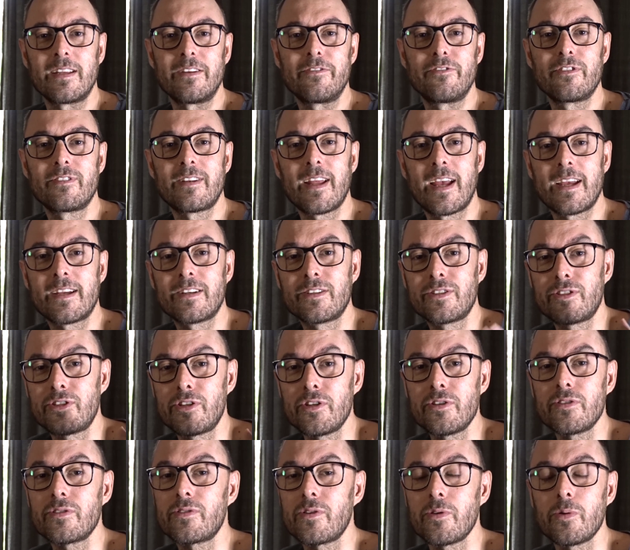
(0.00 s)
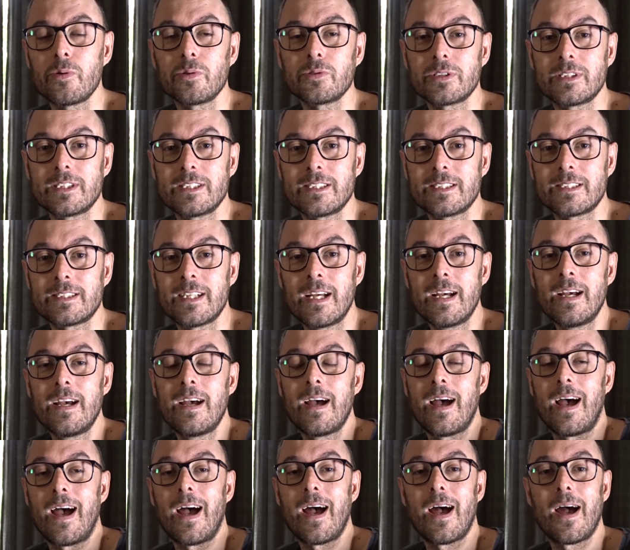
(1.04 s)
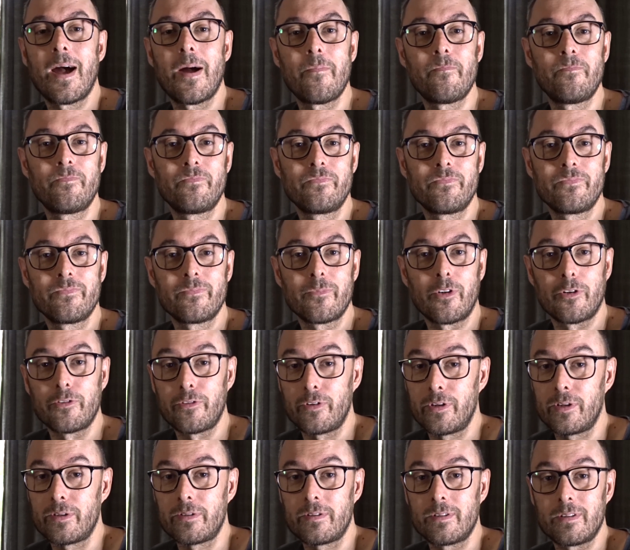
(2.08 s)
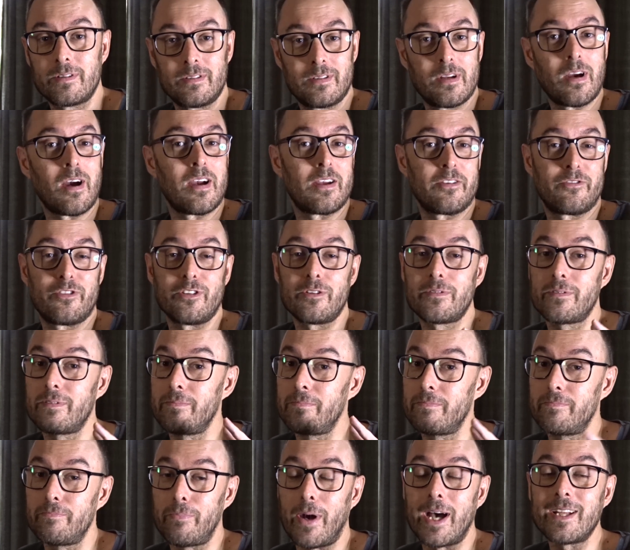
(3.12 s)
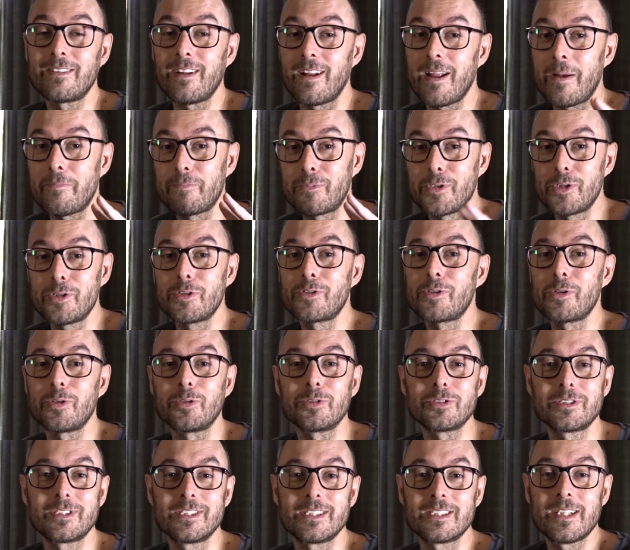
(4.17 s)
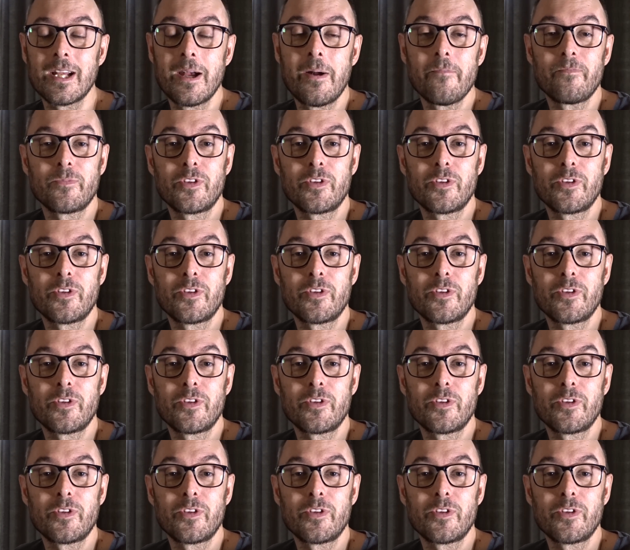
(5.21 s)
If you take two courses um, or you, yeah, if you bundle up two courses,